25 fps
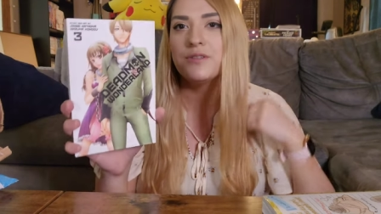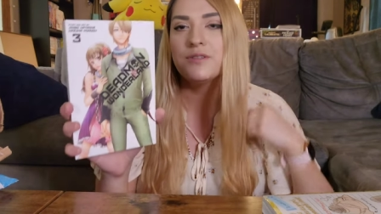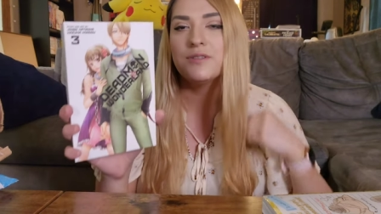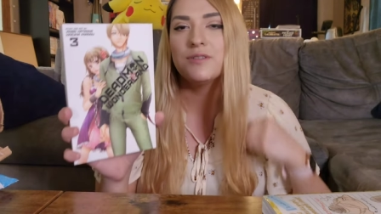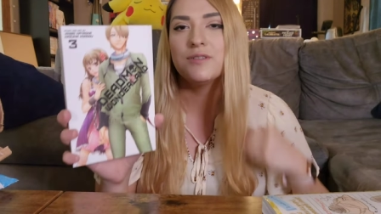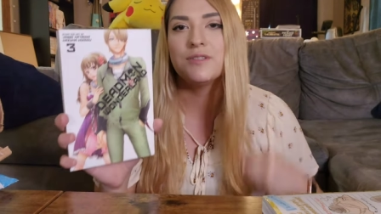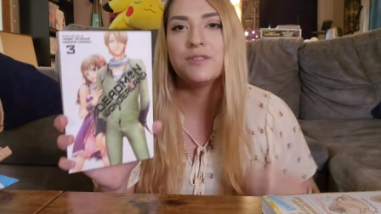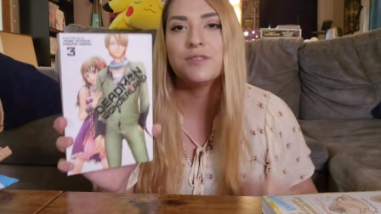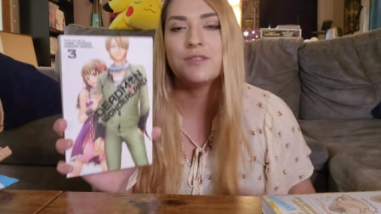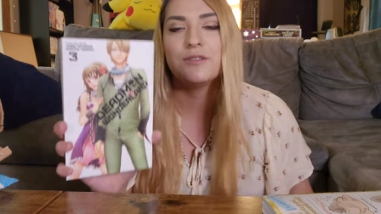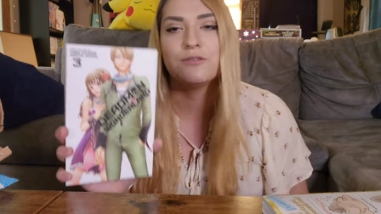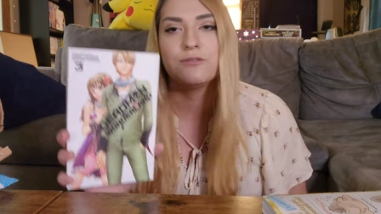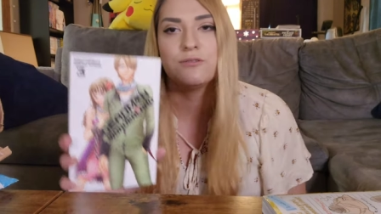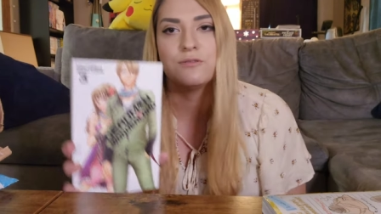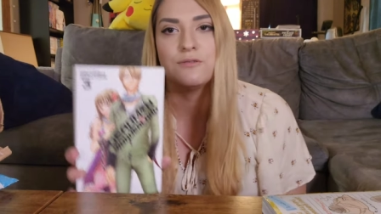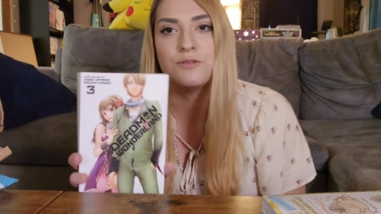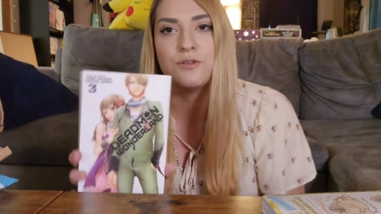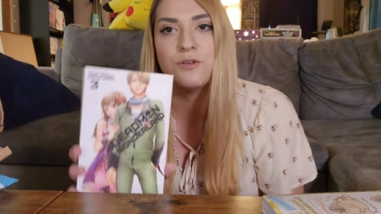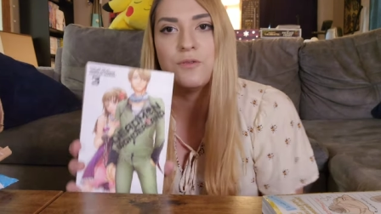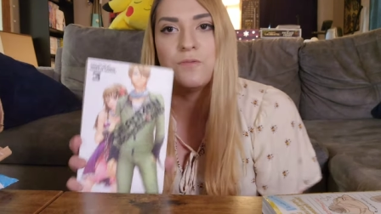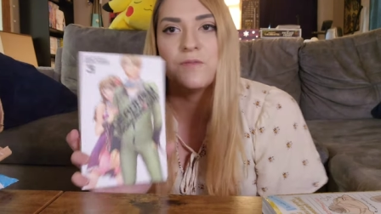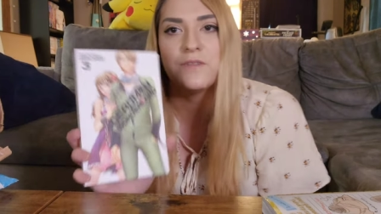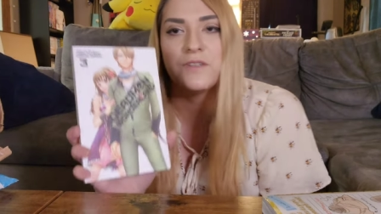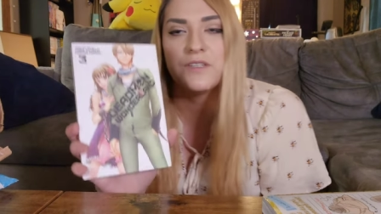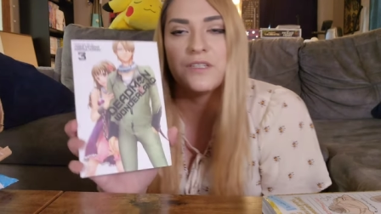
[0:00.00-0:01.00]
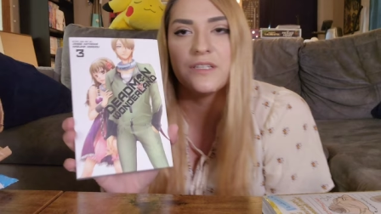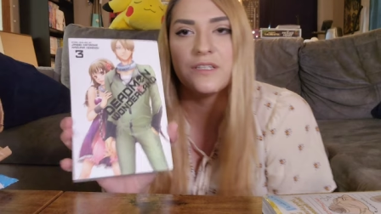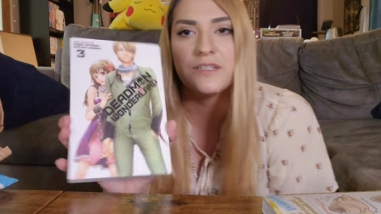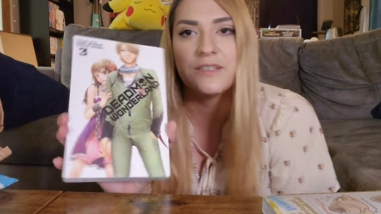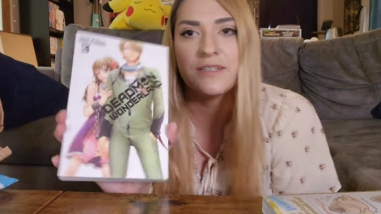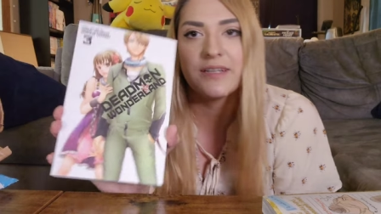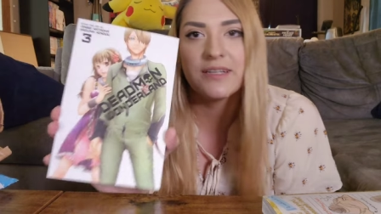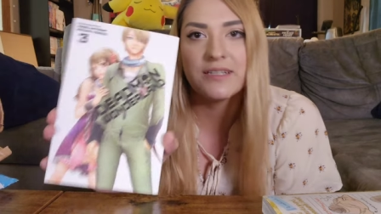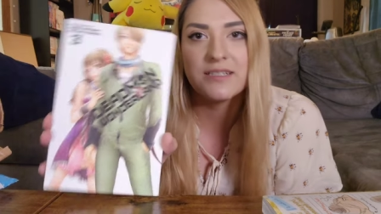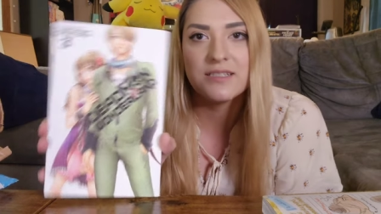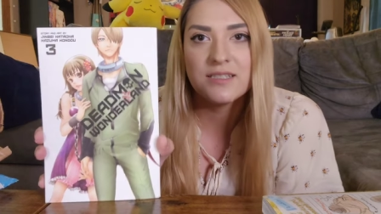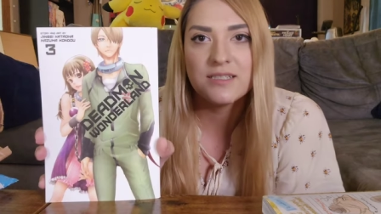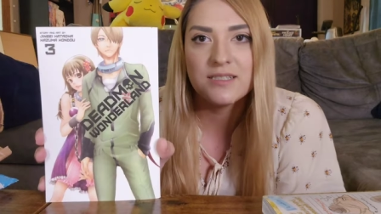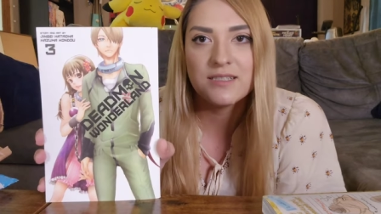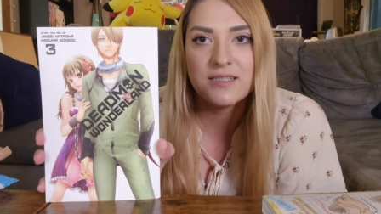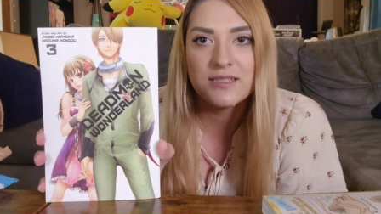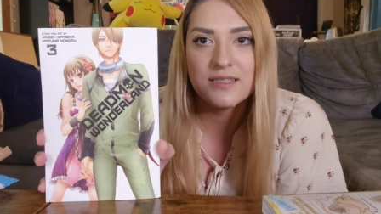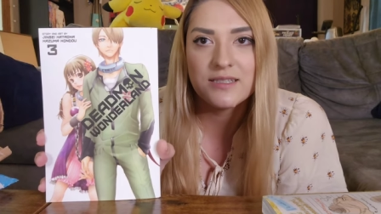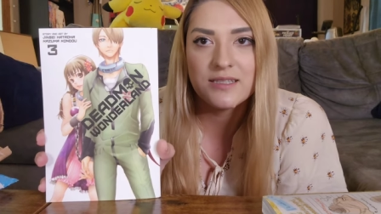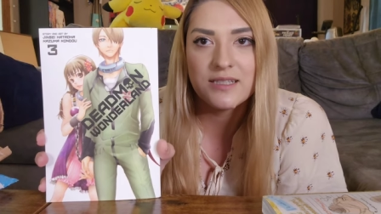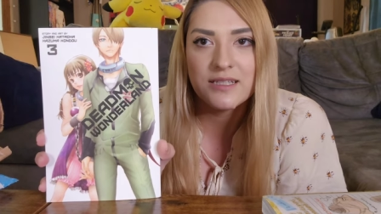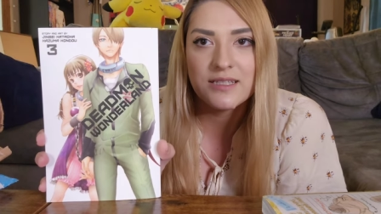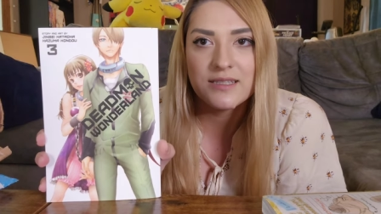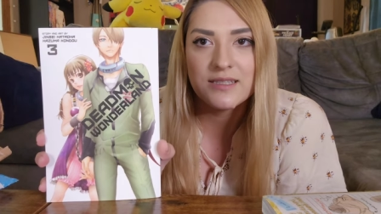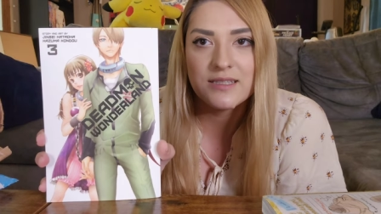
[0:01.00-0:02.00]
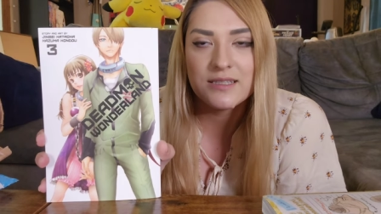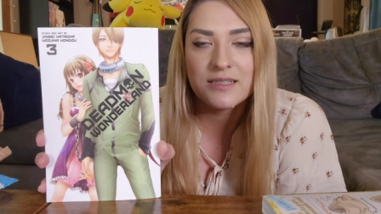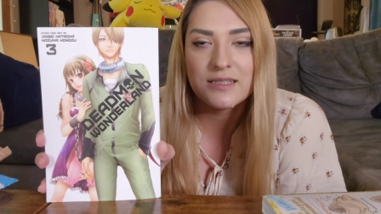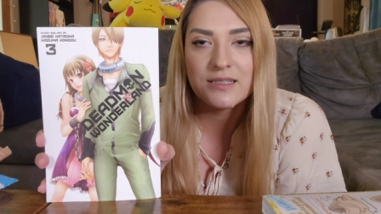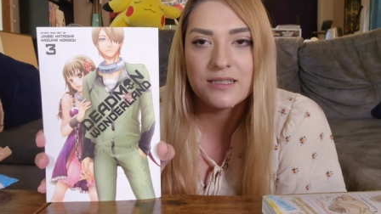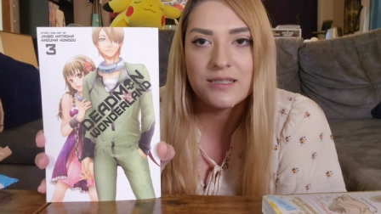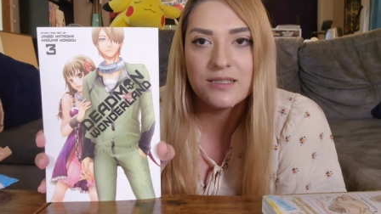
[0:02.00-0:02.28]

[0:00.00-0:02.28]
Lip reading: so hopefully it stays good.